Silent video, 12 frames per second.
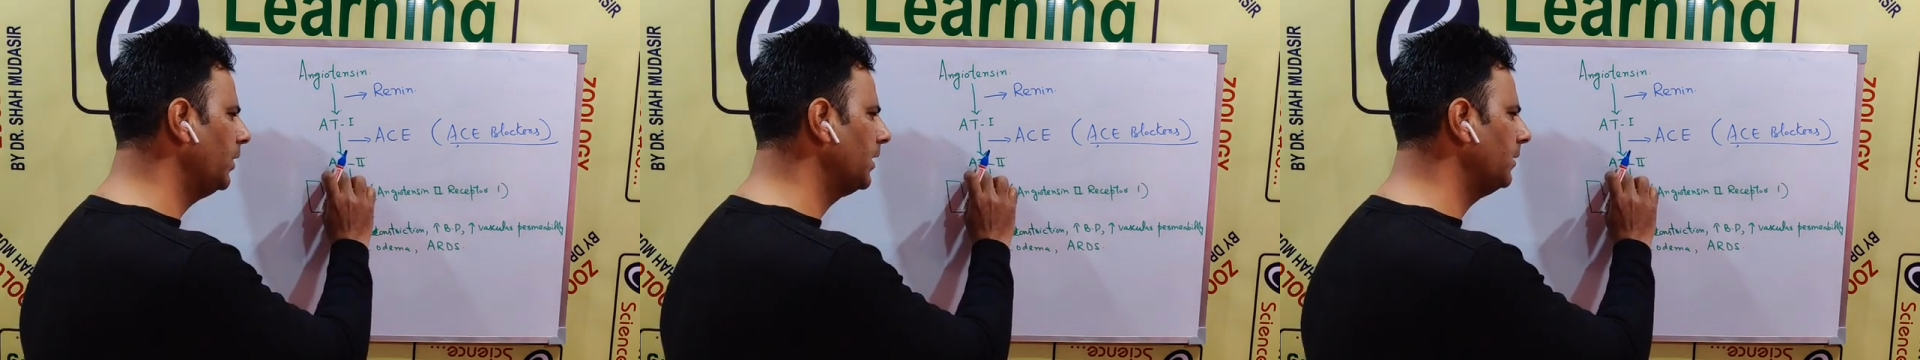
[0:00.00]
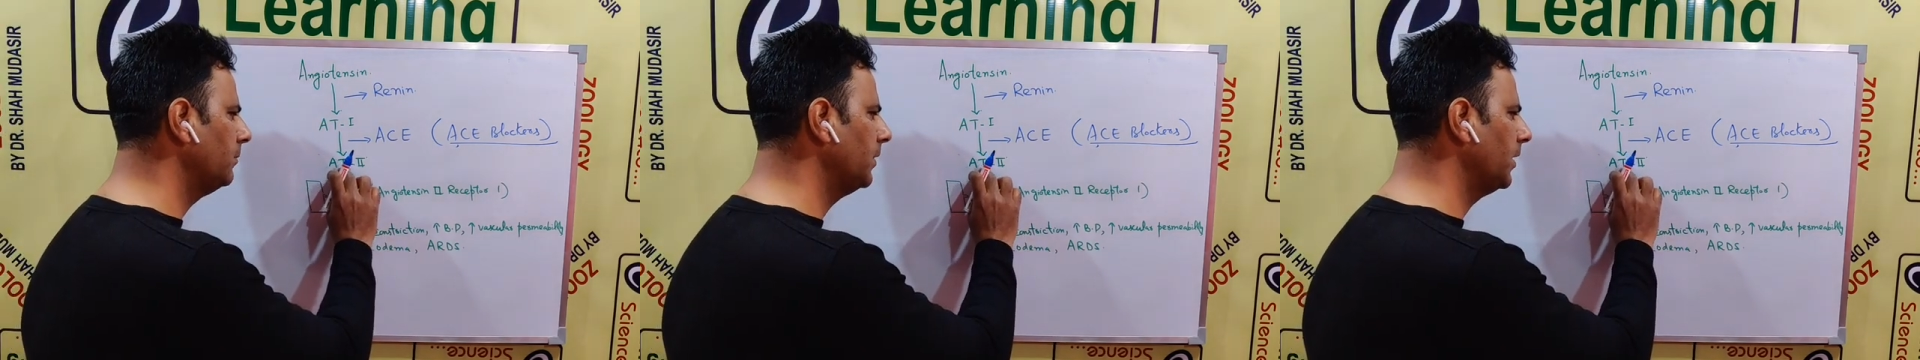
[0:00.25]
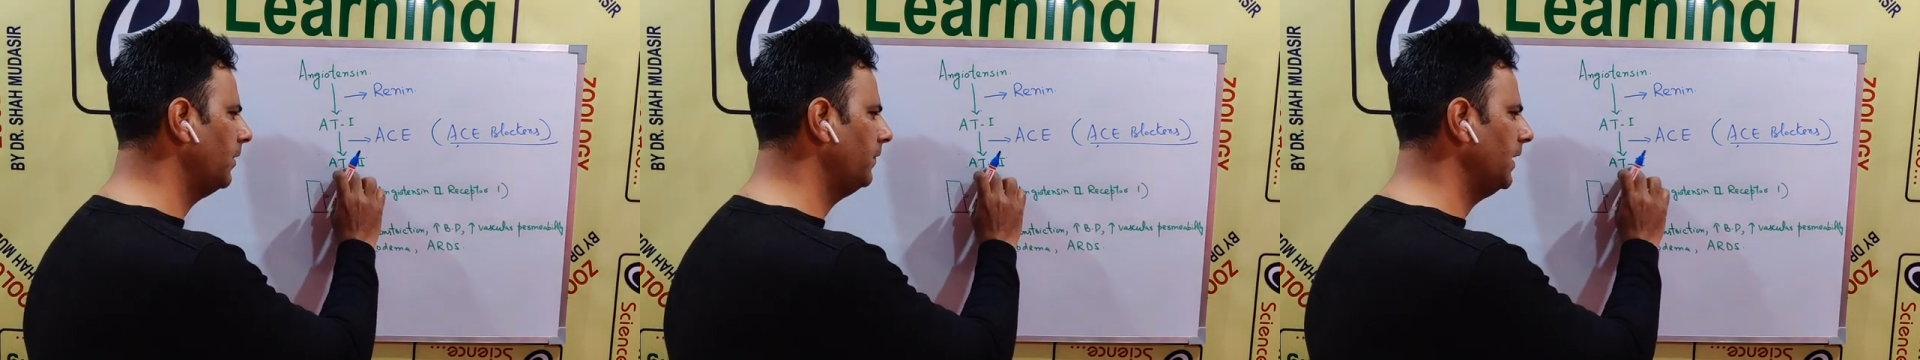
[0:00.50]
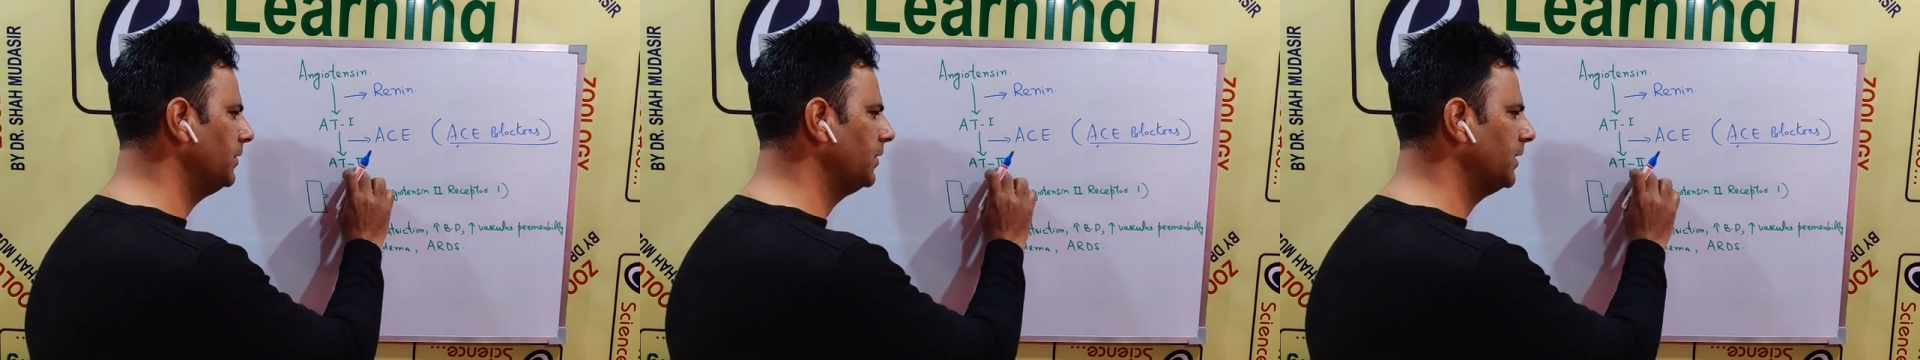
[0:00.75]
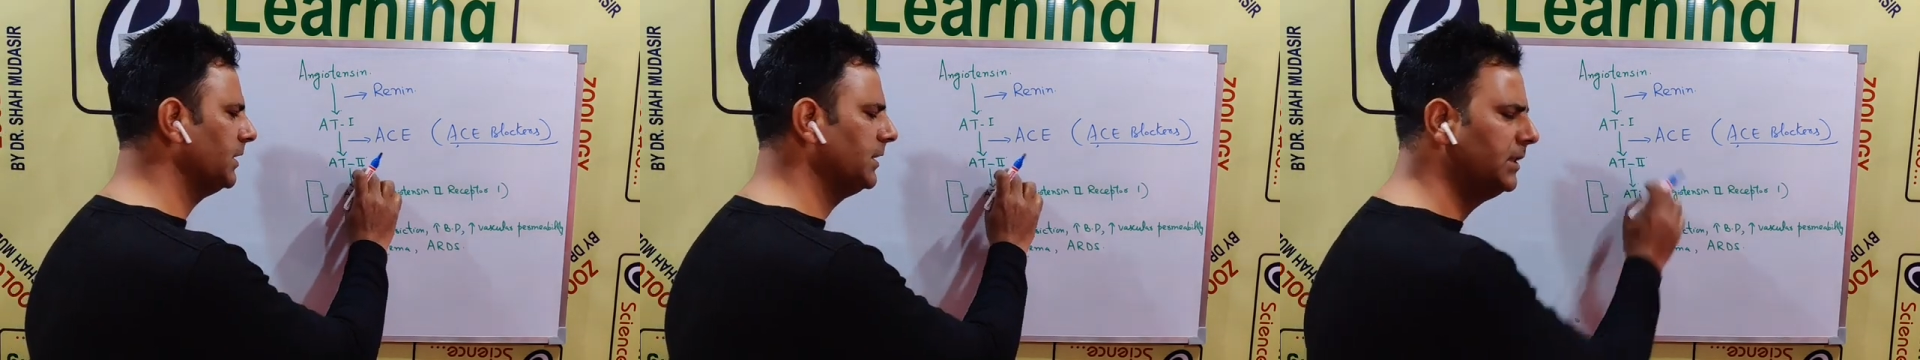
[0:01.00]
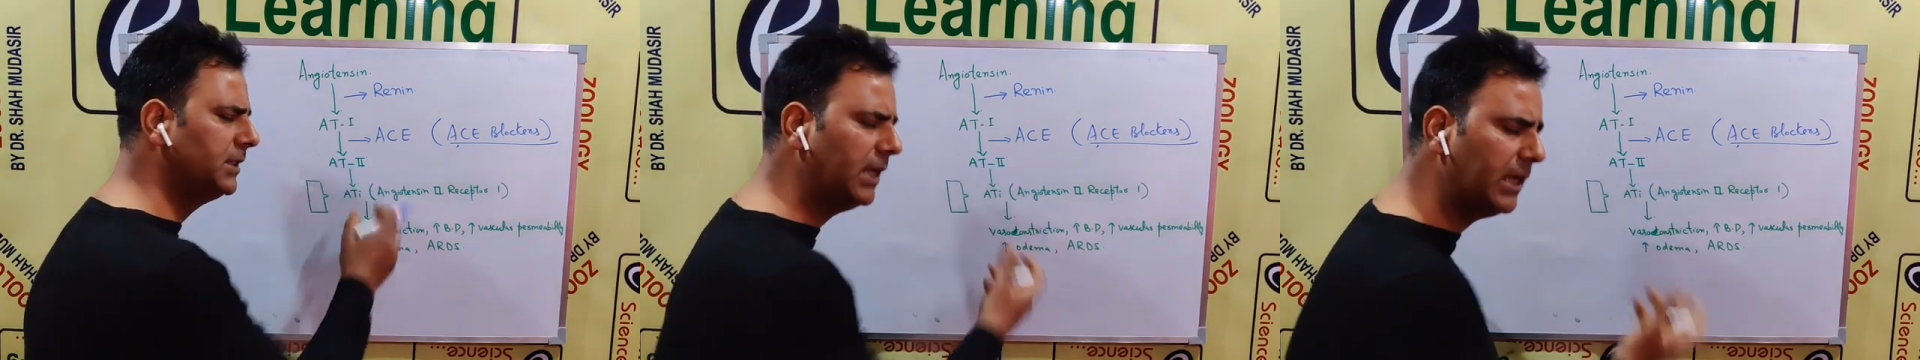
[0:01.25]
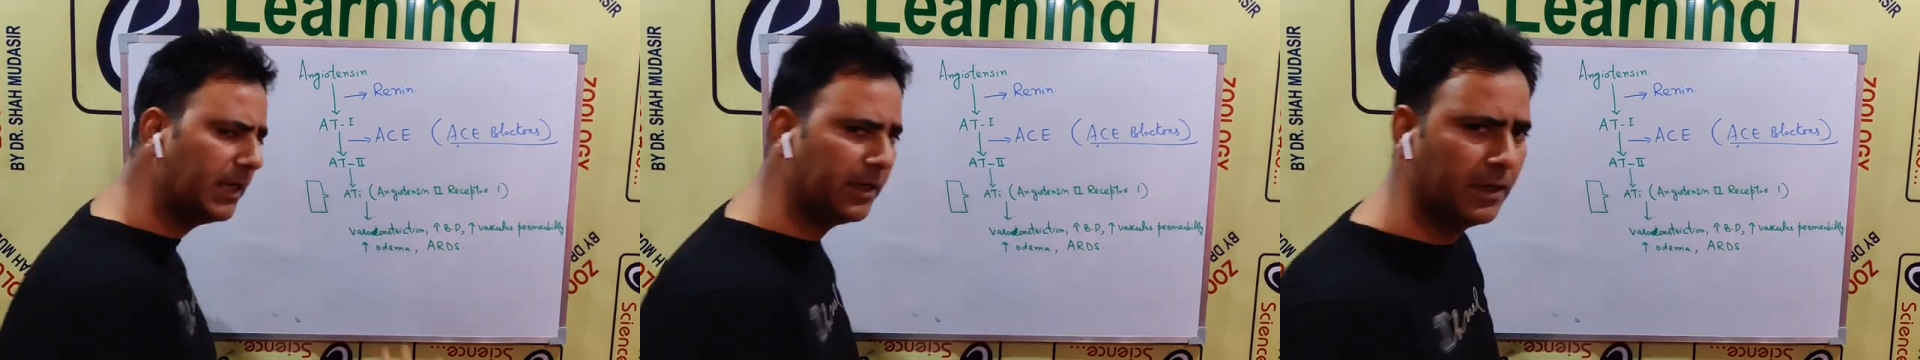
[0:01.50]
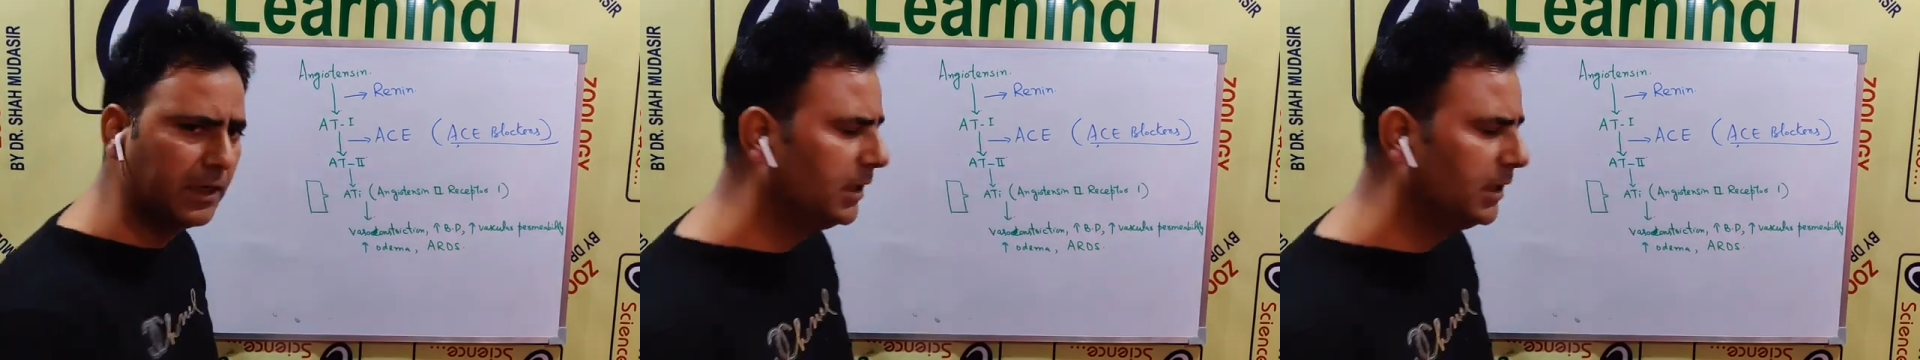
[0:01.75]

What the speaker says: number of angiotensin second.